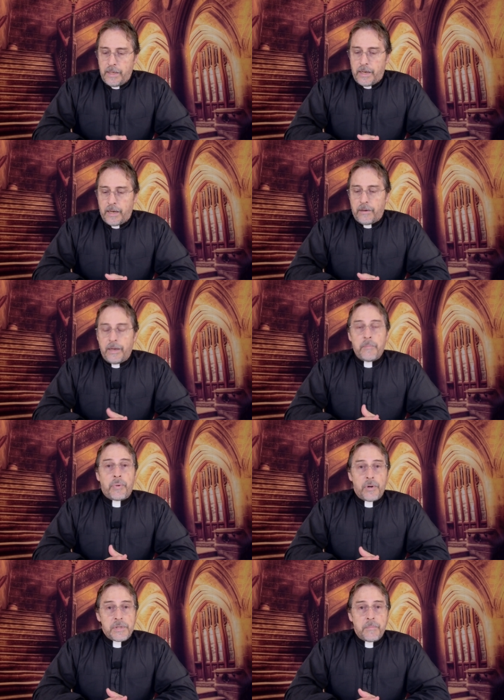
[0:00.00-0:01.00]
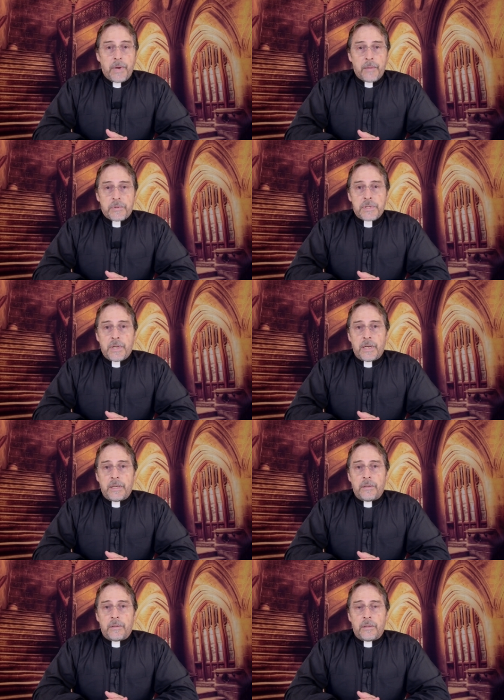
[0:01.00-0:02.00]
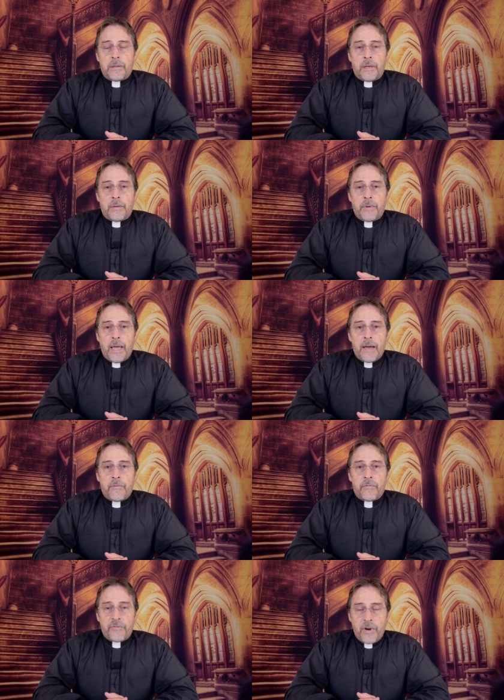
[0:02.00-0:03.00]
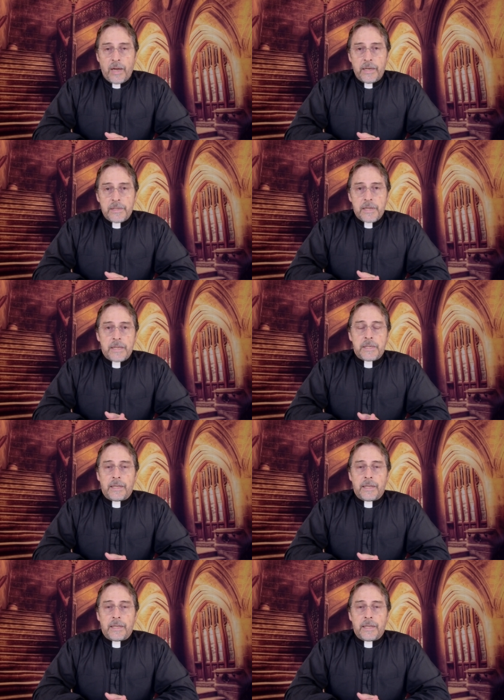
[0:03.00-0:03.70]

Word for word: Uh, our in-person Bible study uh, we have on Fridays. That's at